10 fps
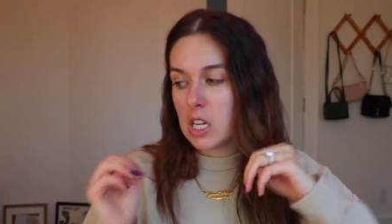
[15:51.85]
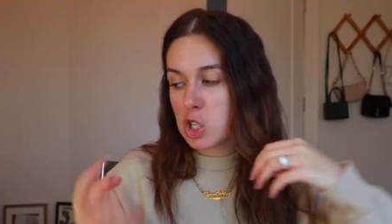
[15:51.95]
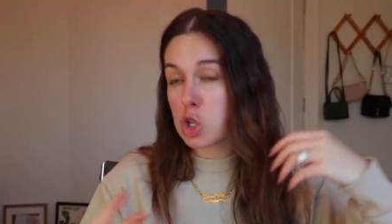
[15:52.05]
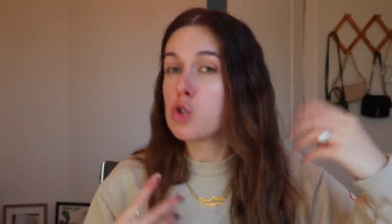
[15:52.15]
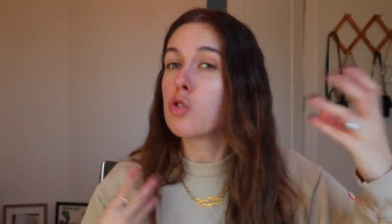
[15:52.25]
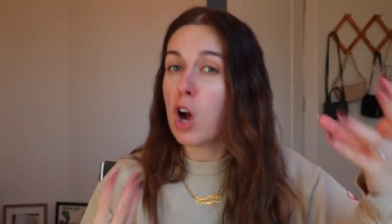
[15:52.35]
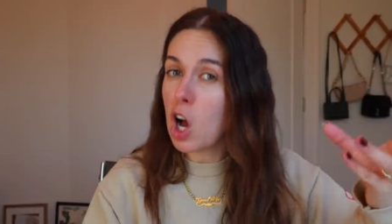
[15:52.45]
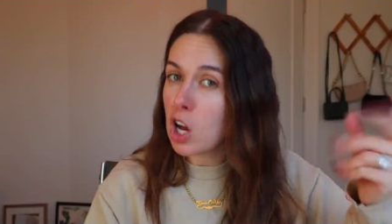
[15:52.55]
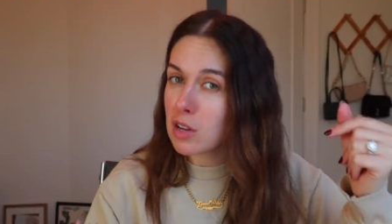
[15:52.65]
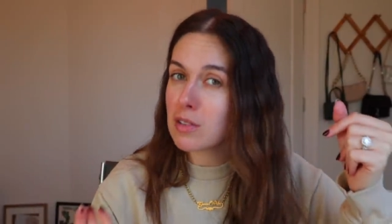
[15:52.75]

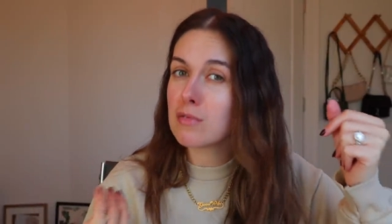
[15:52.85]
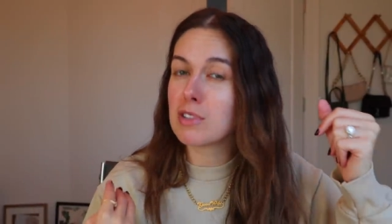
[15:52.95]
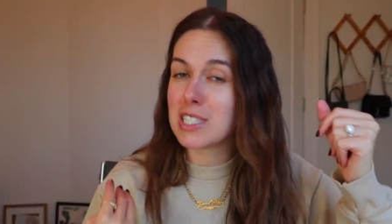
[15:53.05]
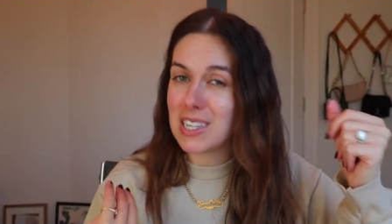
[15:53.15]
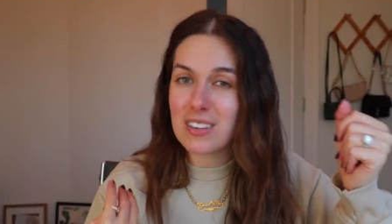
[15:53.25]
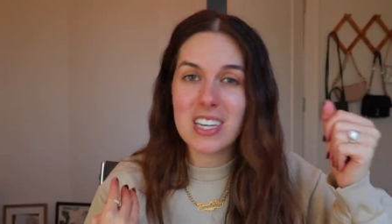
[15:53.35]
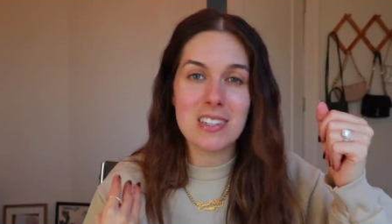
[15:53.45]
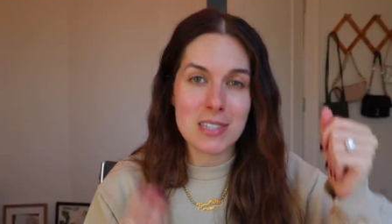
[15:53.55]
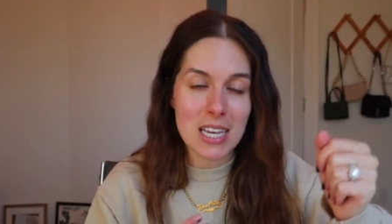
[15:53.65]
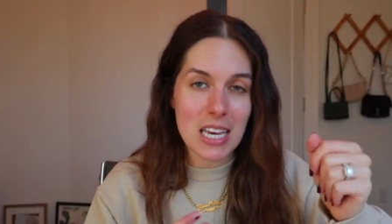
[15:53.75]
strong,
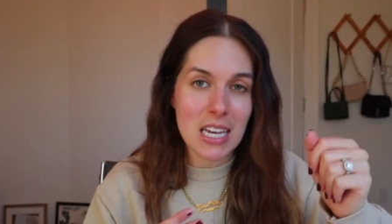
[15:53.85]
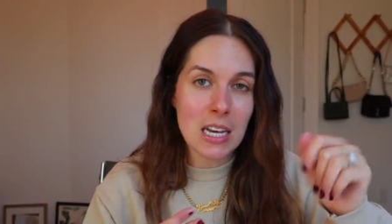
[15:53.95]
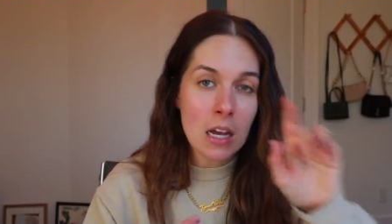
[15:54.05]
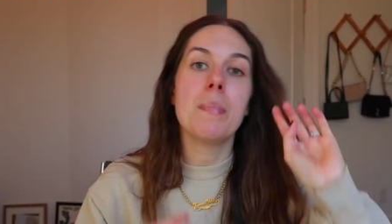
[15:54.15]
resilient skin,